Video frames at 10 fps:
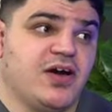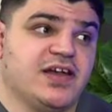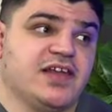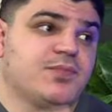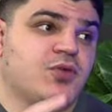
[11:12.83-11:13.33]

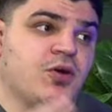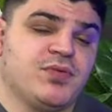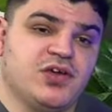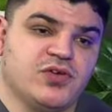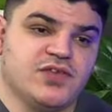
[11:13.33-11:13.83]
another
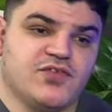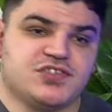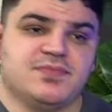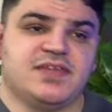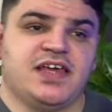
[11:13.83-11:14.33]
property, or you've
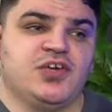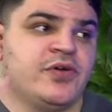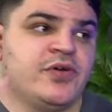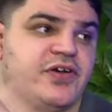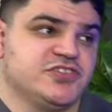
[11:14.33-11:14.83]
got some debt you
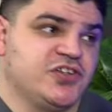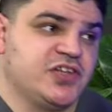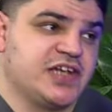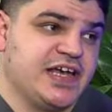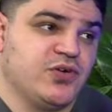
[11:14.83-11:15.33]
want to
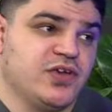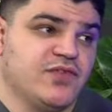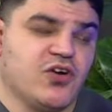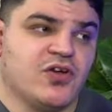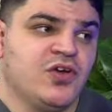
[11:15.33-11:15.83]
consolidate, or you've got